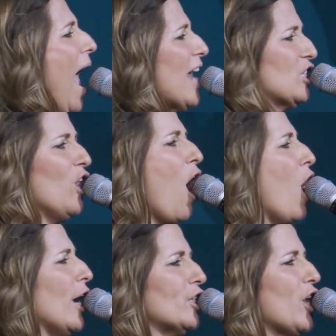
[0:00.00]
as
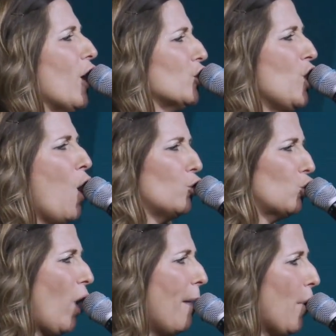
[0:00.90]
long as there's no
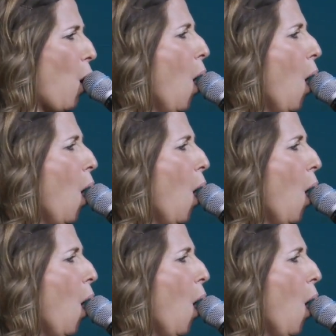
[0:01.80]
trouble.